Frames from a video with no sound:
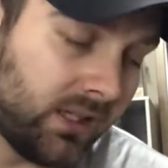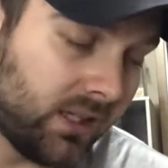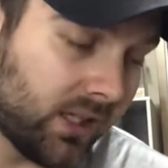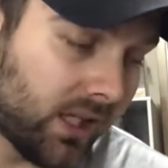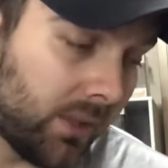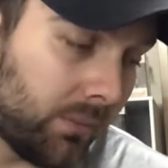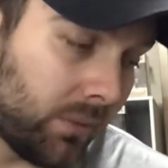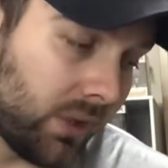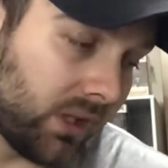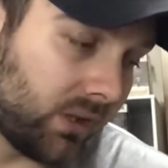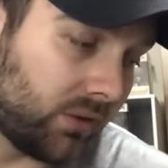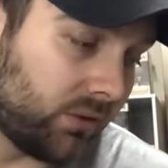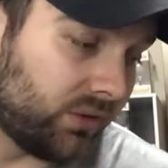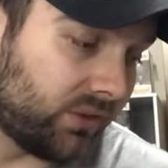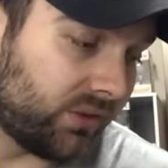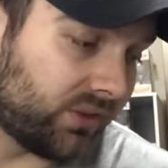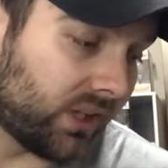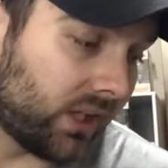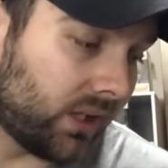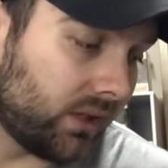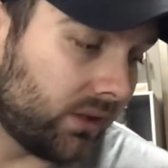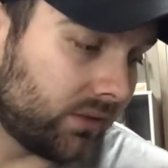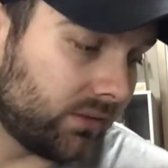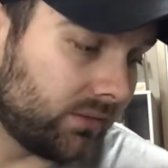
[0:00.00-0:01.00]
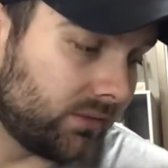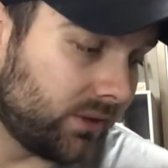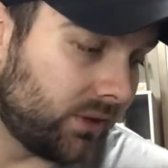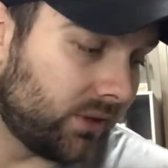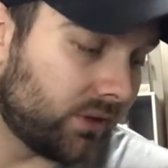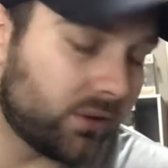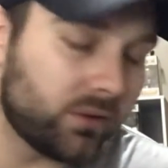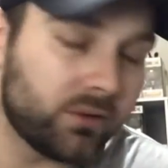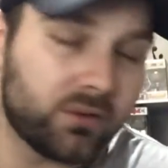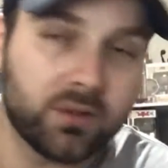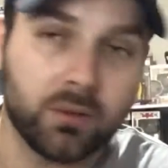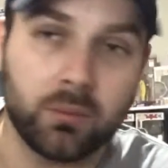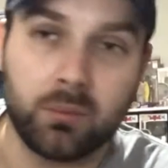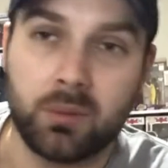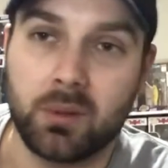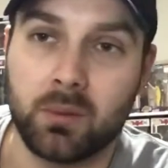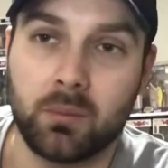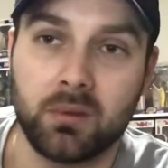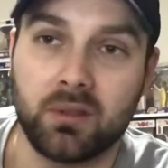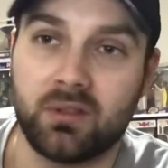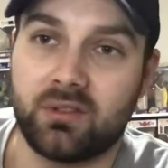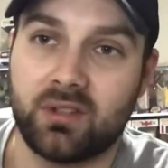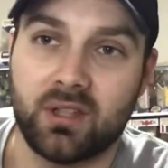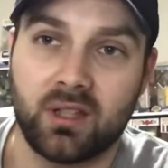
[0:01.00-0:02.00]
I mean, I could sell it, you know, some people are
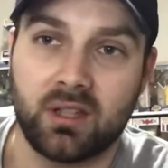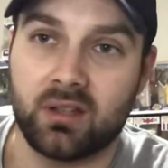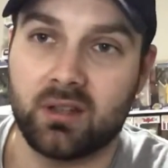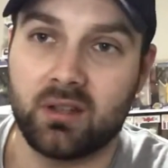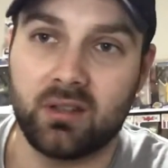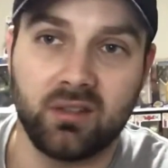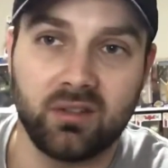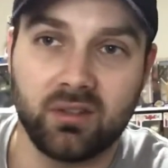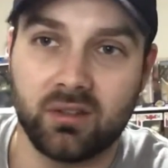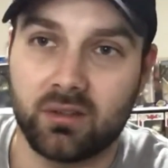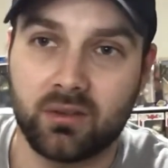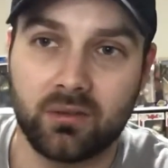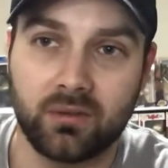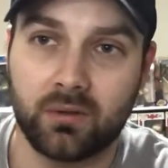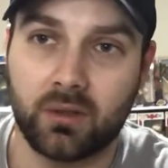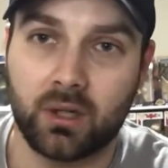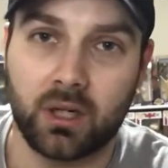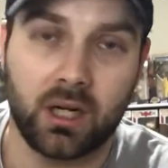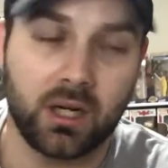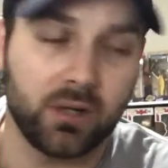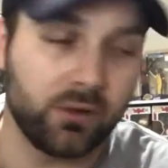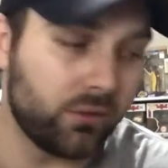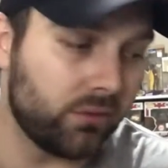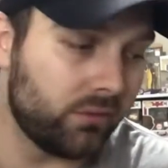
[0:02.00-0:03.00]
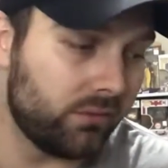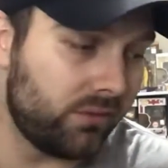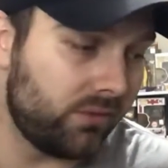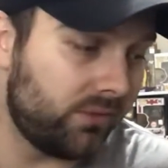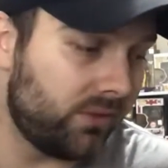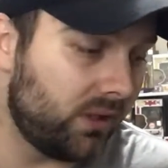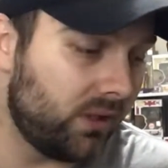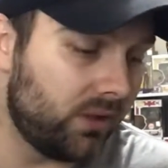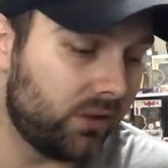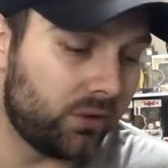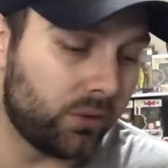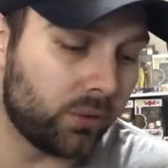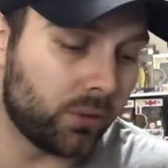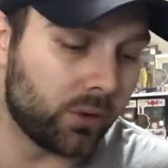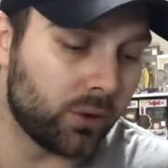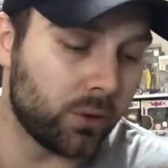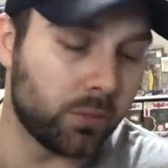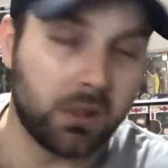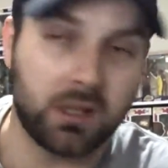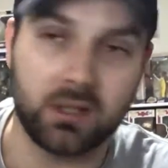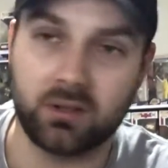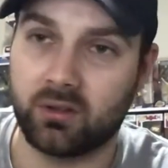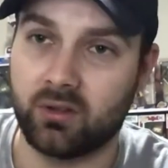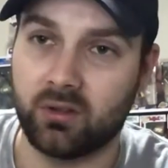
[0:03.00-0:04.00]
selling these things for 150 to 200
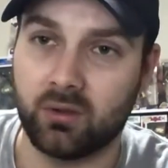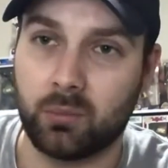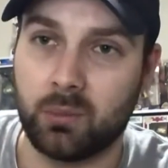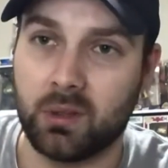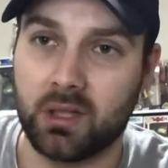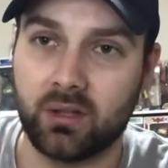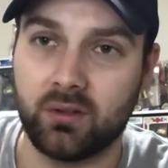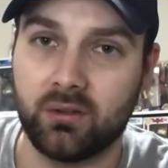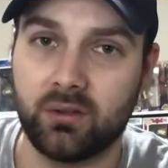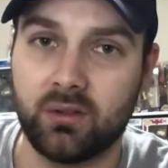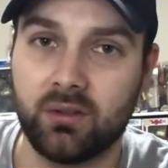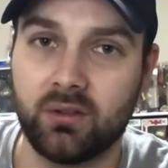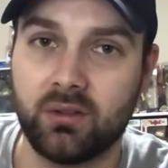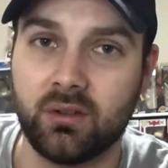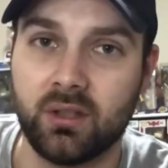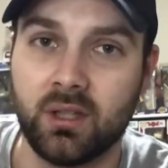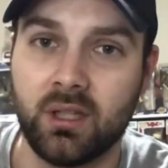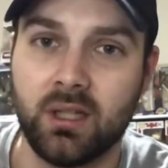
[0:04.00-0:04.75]
bucks, this Pegasus,